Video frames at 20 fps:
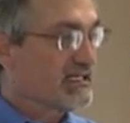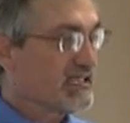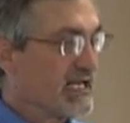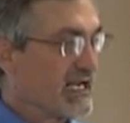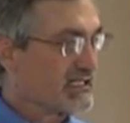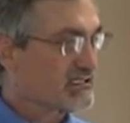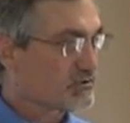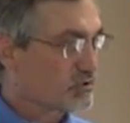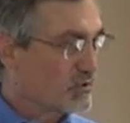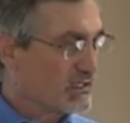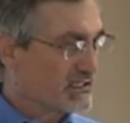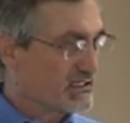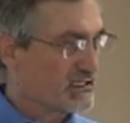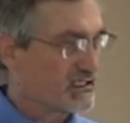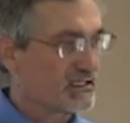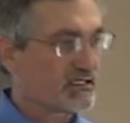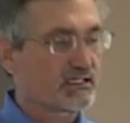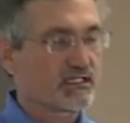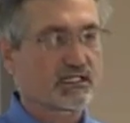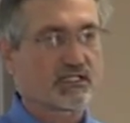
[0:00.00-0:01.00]
that's when
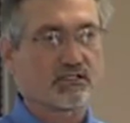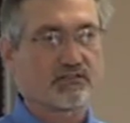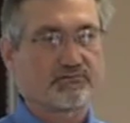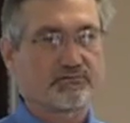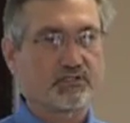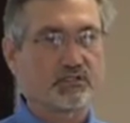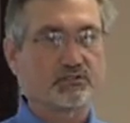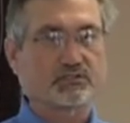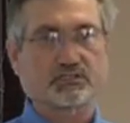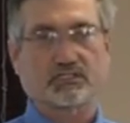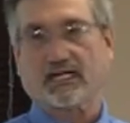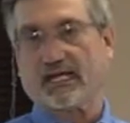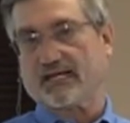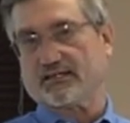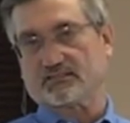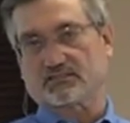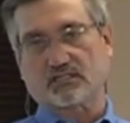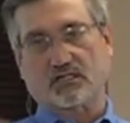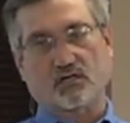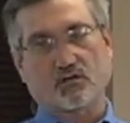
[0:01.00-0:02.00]
the, the confusion
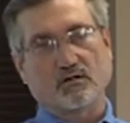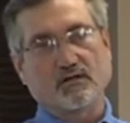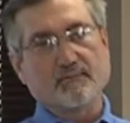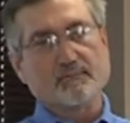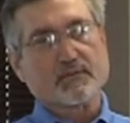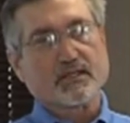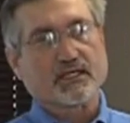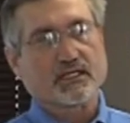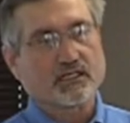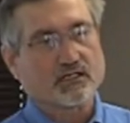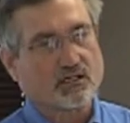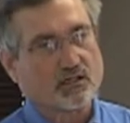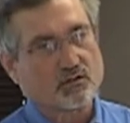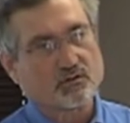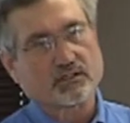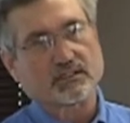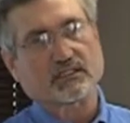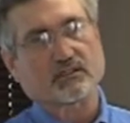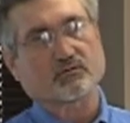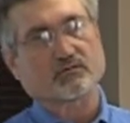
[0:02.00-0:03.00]
has. So, you
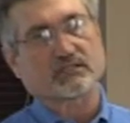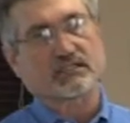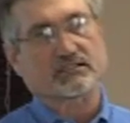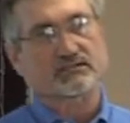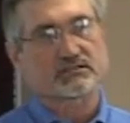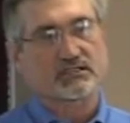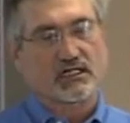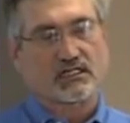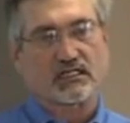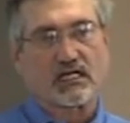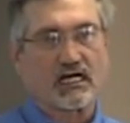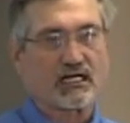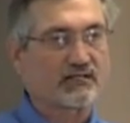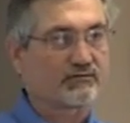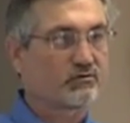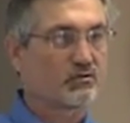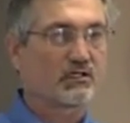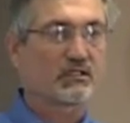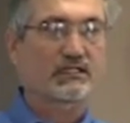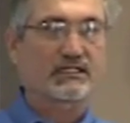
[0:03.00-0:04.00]
know, th there's a lot
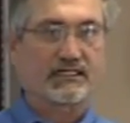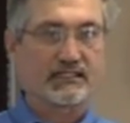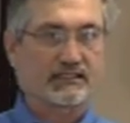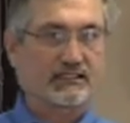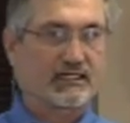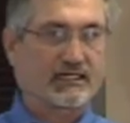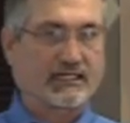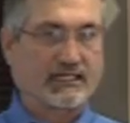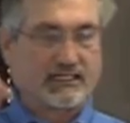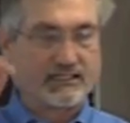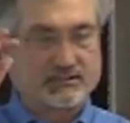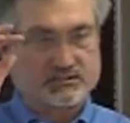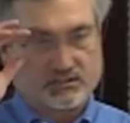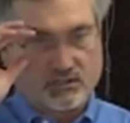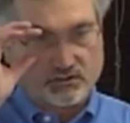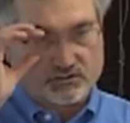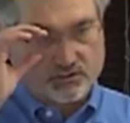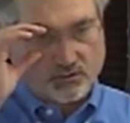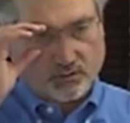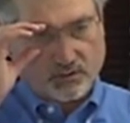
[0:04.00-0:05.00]
of work, in, again, in
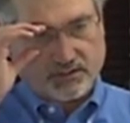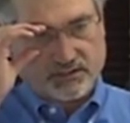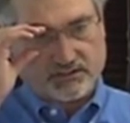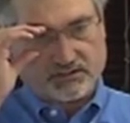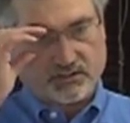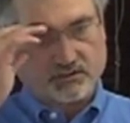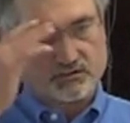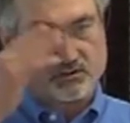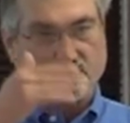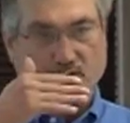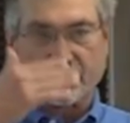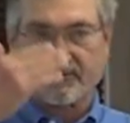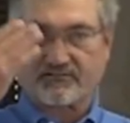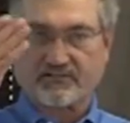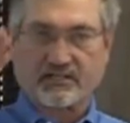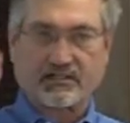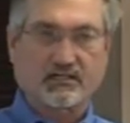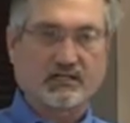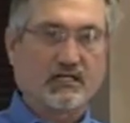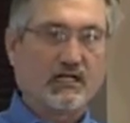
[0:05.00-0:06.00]
social work and social
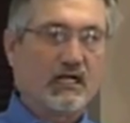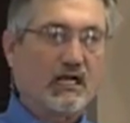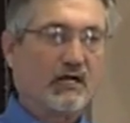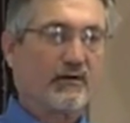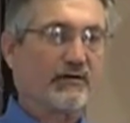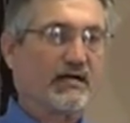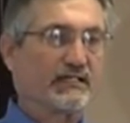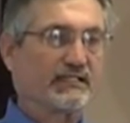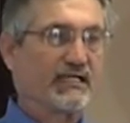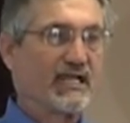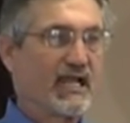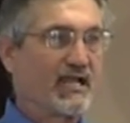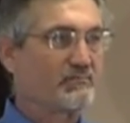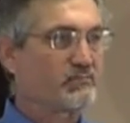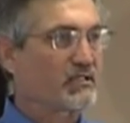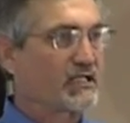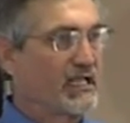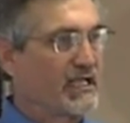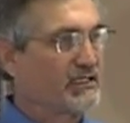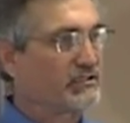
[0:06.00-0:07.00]
welfare around the
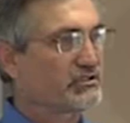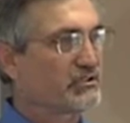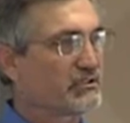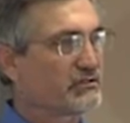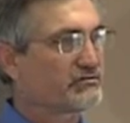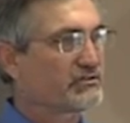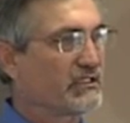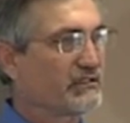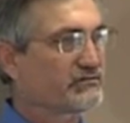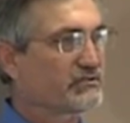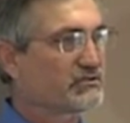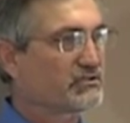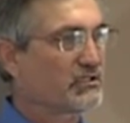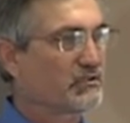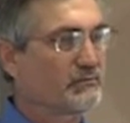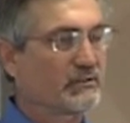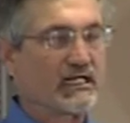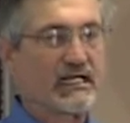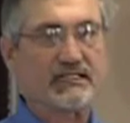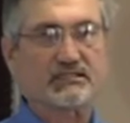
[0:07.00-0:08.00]
application of
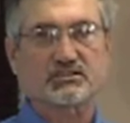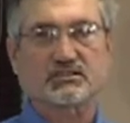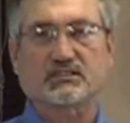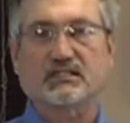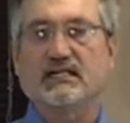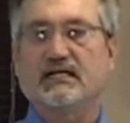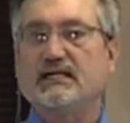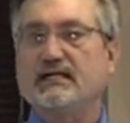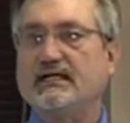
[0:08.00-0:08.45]
self-determination